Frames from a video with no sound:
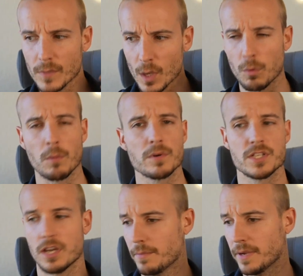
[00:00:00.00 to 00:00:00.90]
what was
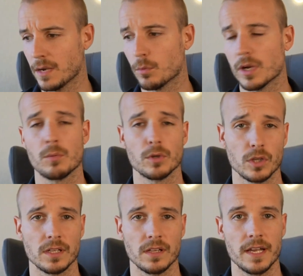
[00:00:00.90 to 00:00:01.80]
coming and what it would
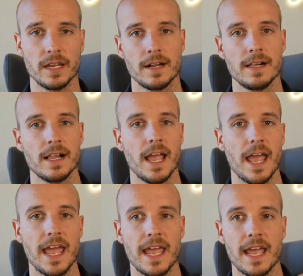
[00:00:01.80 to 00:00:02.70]
look like.
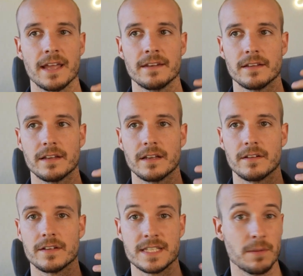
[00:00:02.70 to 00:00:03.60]
And
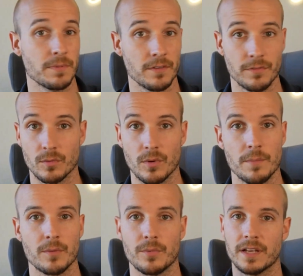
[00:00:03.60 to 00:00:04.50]
same thing for the
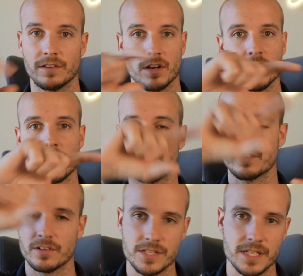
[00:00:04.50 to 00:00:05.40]
women. We got to under, I got to
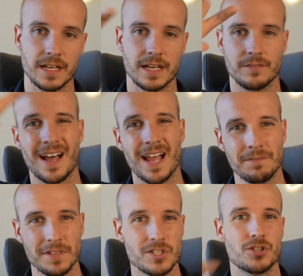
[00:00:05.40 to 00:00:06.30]
understand kind of
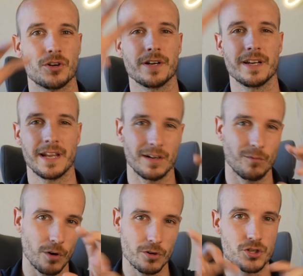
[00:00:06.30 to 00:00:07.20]
Ivy's journey, kind of
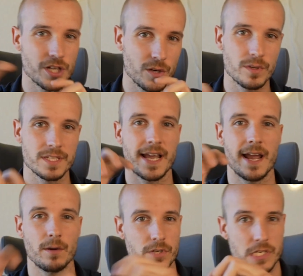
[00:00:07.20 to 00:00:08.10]
where she was
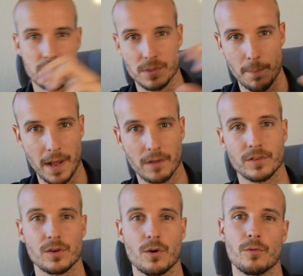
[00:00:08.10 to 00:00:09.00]
at, what she was about to
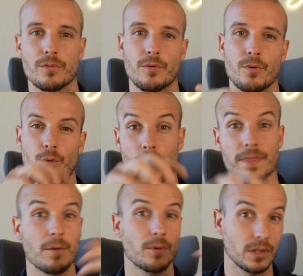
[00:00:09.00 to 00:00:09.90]
go through, what
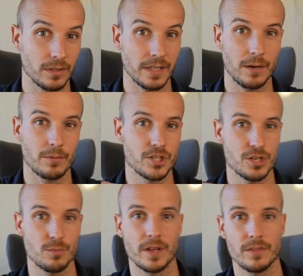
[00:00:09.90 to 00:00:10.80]
that would look like when she
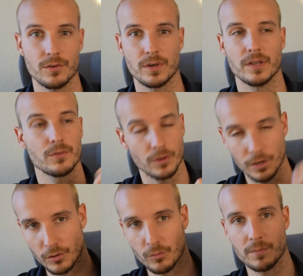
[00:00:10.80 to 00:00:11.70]
went through it, through
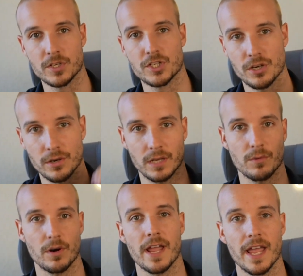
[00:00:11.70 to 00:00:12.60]
other women sharing that
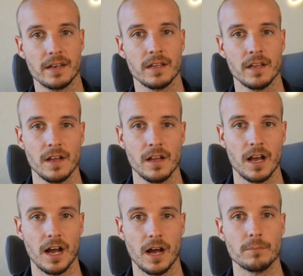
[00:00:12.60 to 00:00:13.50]
were ahead.
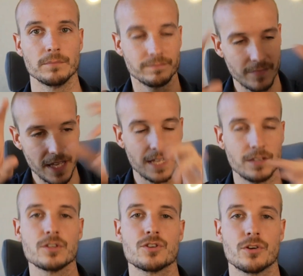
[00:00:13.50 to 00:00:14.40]
Um, in
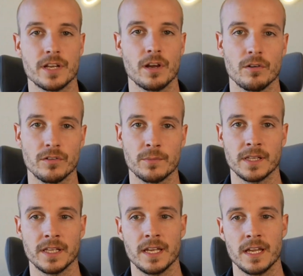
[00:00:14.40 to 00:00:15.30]
the journey
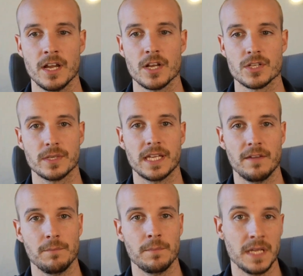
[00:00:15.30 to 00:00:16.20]
ultimately. So it gave
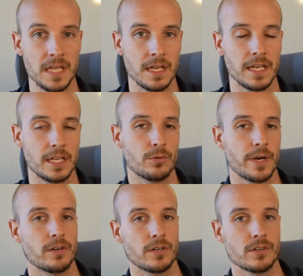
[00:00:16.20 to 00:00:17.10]
me a
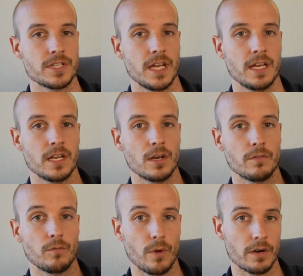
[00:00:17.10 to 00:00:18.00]
greater understanding
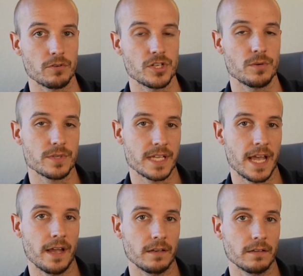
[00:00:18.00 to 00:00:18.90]
of where she was
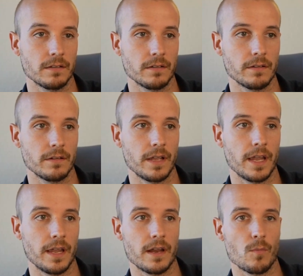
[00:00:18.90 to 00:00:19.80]
at
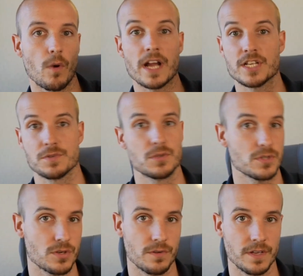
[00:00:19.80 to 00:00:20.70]
and why she was doing
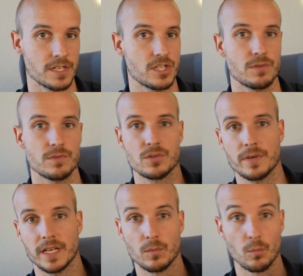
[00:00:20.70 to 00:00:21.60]
certain things that she was
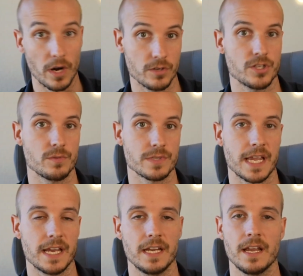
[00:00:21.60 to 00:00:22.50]
doing and where she was
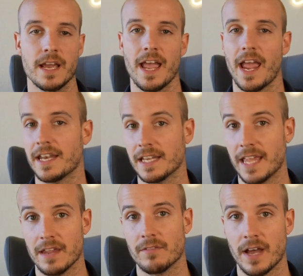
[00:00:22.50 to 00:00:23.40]
heading. And it
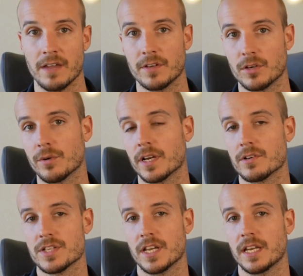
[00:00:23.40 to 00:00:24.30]
gave Ivy a great
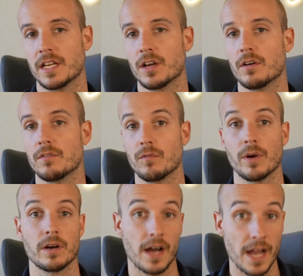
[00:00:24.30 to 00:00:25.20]
understanding of
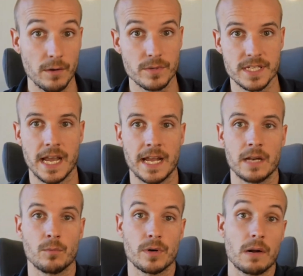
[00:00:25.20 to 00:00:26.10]
where I was at
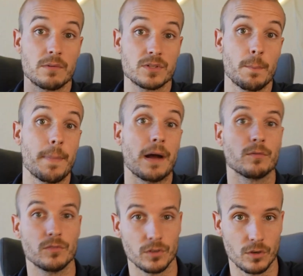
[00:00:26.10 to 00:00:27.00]
and where I was
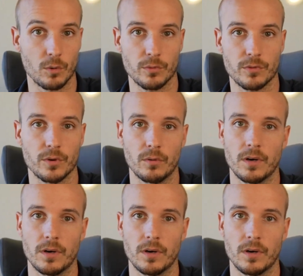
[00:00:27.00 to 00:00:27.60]
about to go through,